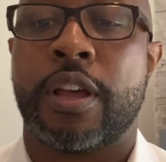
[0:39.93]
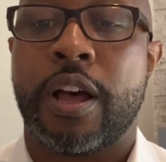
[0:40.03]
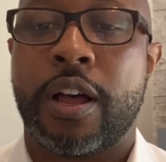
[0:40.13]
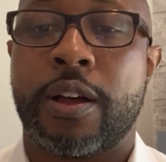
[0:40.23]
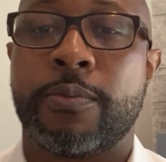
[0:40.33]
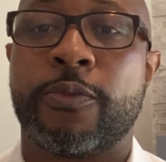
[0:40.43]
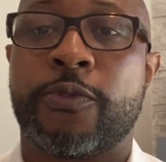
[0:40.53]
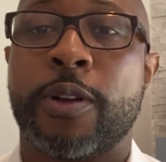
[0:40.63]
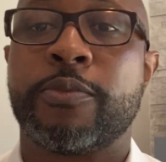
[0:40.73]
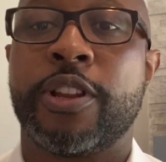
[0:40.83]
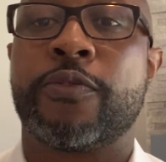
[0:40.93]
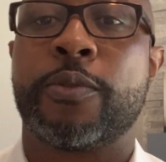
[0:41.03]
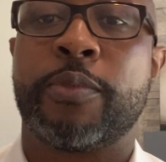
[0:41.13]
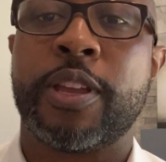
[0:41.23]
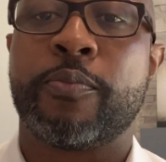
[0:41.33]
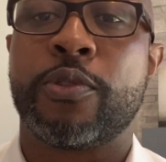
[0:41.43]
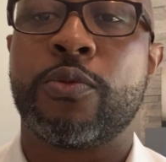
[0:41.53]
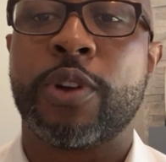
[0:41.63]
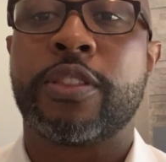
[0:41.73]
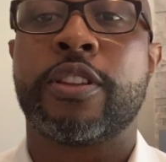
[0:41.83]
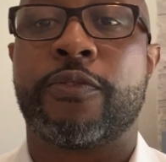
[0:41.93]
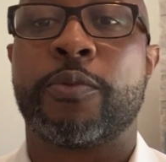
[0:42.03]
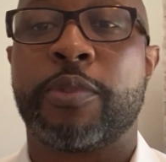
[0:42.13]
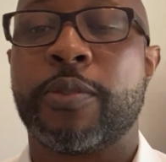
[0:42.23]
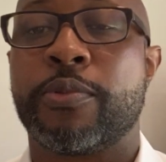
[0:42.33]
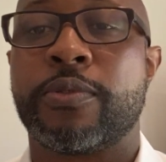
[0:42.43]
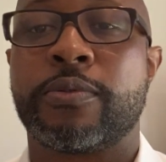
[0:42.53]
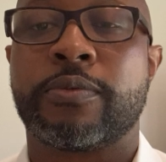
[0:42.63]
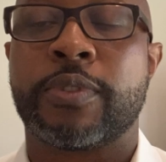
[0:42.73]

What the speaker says: from different people with different people,